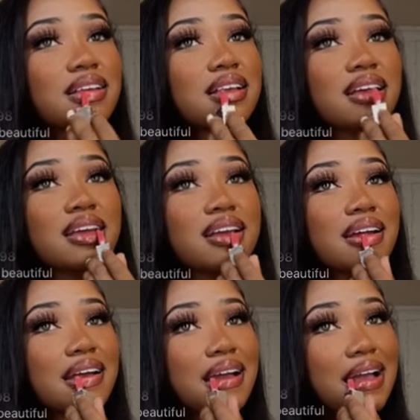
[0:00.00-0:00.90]
I usually
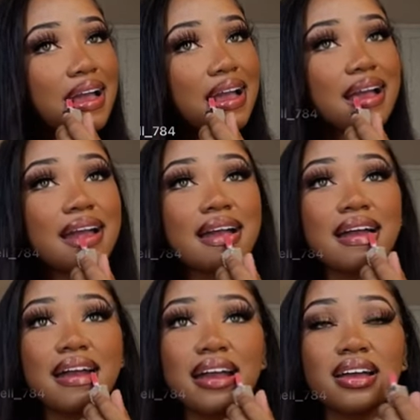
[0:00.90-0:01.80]
just get an iced latte
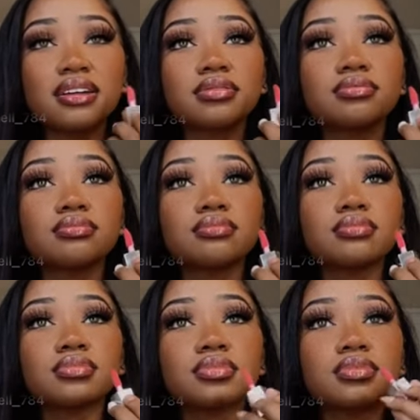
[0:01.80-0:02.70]
and a breakfast
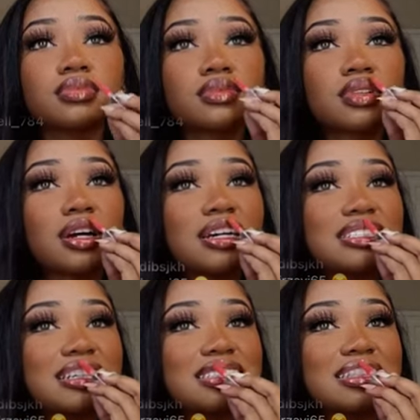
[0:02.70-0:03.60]
sandwich.
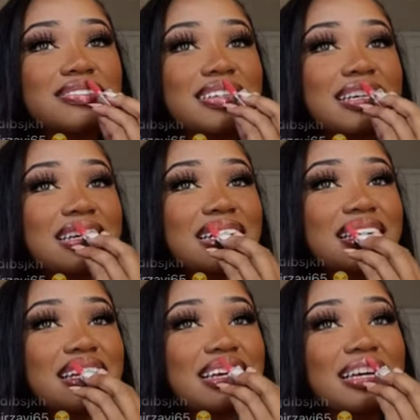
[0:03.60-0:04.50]
Alright, text it to me. I
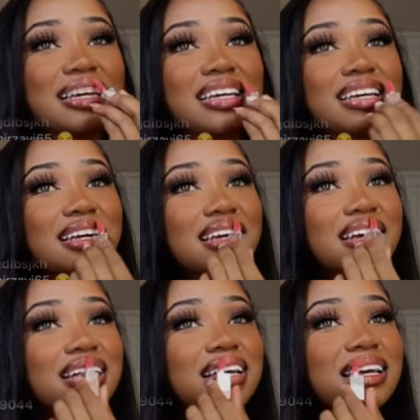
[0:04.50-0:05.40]
can give you my
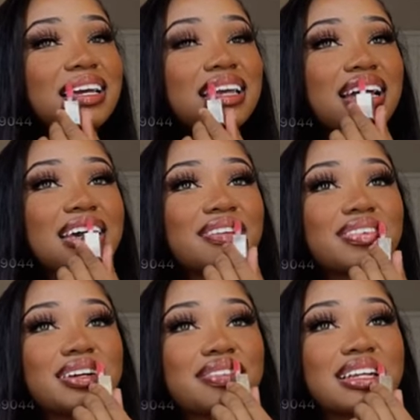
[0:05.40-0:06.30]
cards. Yeah,
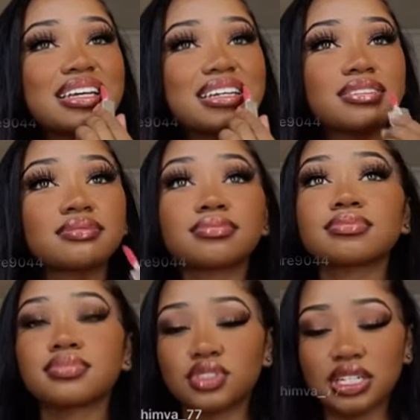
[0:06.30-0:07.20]
give me your money.
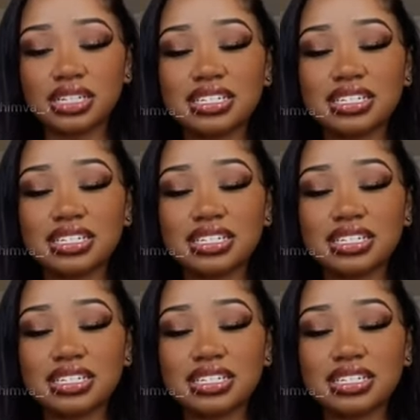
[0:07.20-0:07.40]
Since